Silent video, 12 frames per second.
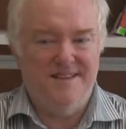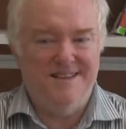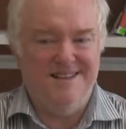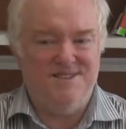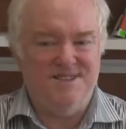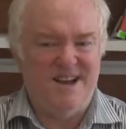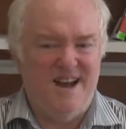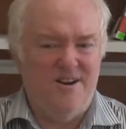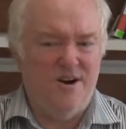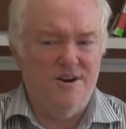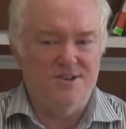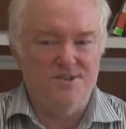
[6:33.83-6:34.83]
It's kind
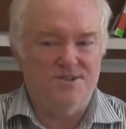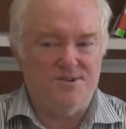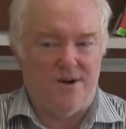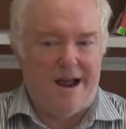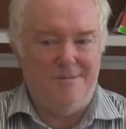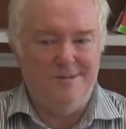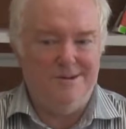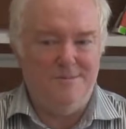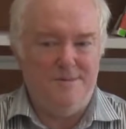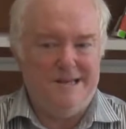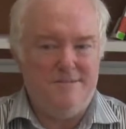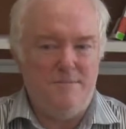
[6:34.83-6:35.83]
of hard to describe a
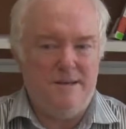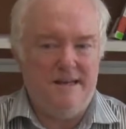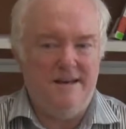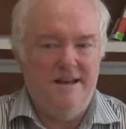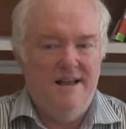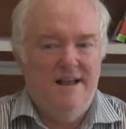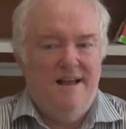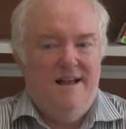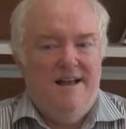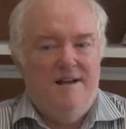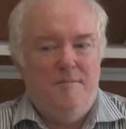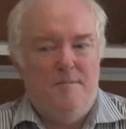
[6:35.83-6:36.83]
little bit,
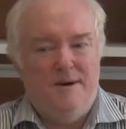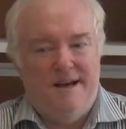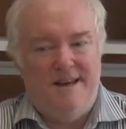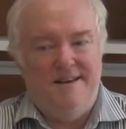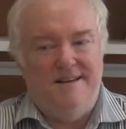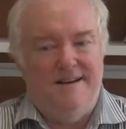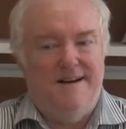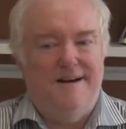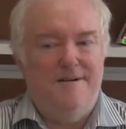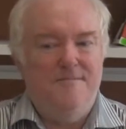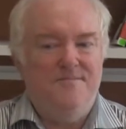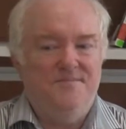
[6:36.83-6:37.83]
but
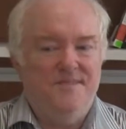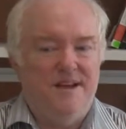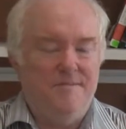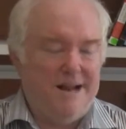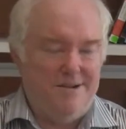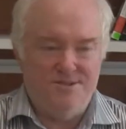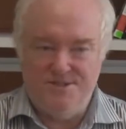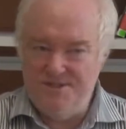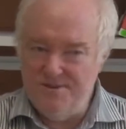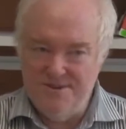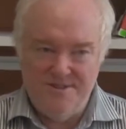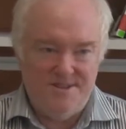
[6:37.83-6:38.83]
I mean, I was
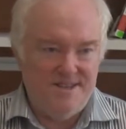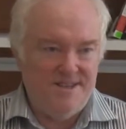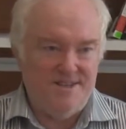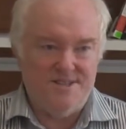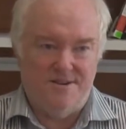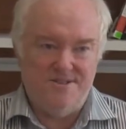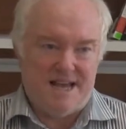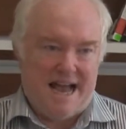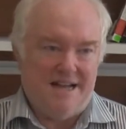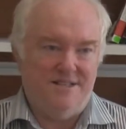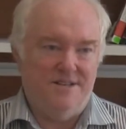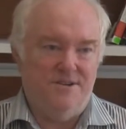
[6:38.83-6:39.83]
doing things, I was
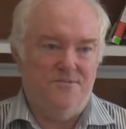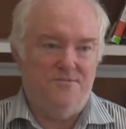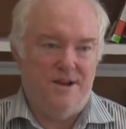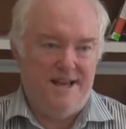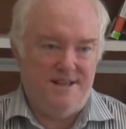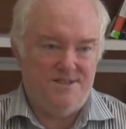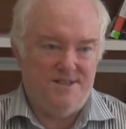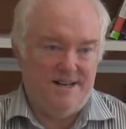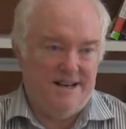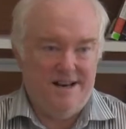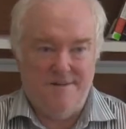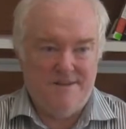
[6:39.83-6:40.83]
acting in ways that
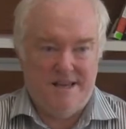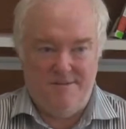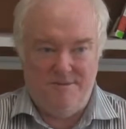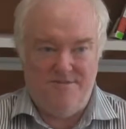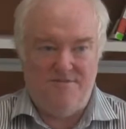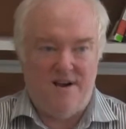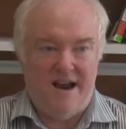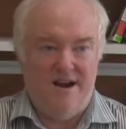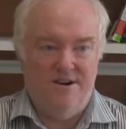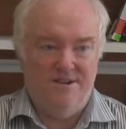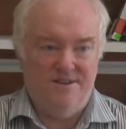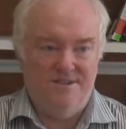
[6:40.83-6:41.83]
ended up getting me
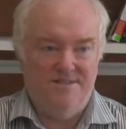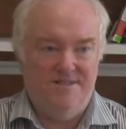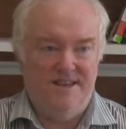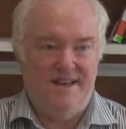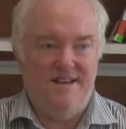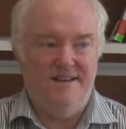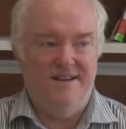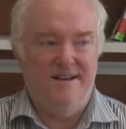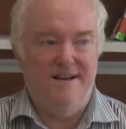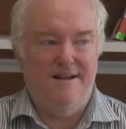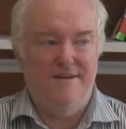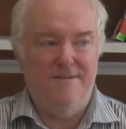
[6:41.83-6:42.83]
fired, that
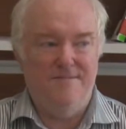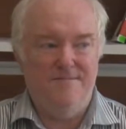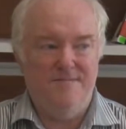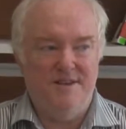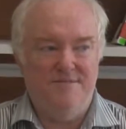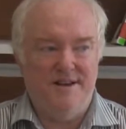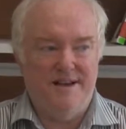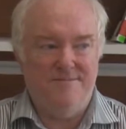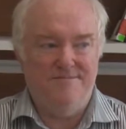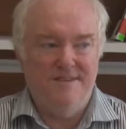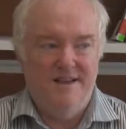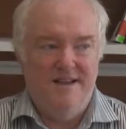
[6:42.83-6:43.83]
if
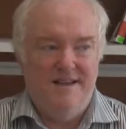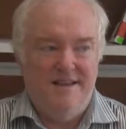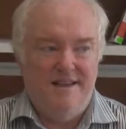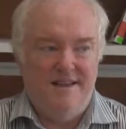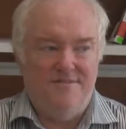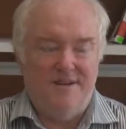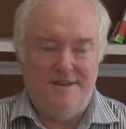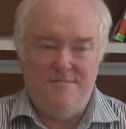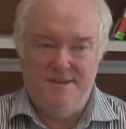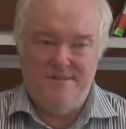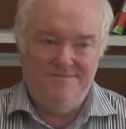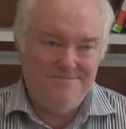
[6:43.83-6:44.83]

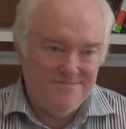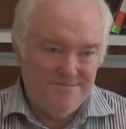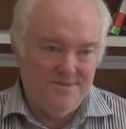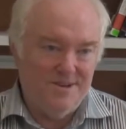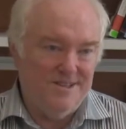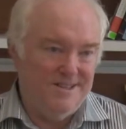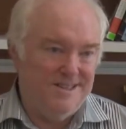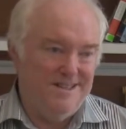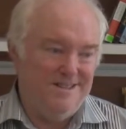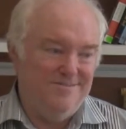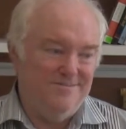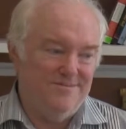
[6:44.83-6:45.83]
I'd been
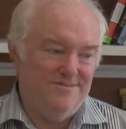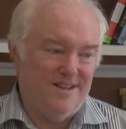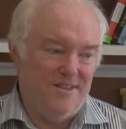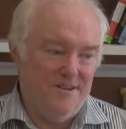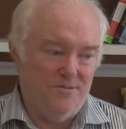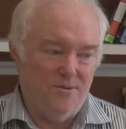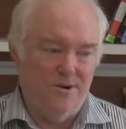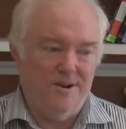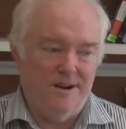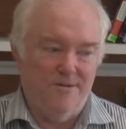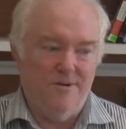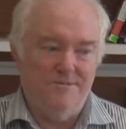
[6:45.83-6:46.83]
really, I think,
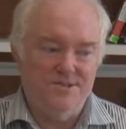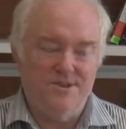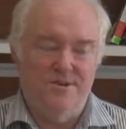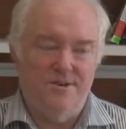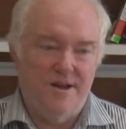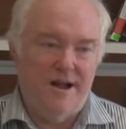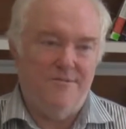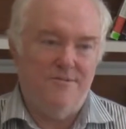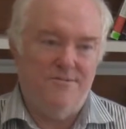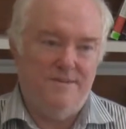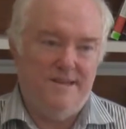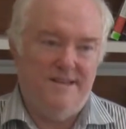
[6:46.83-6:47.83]
working on what was going on
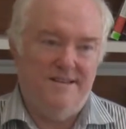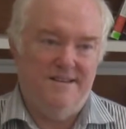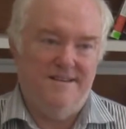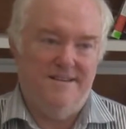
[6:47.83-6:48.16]
with me,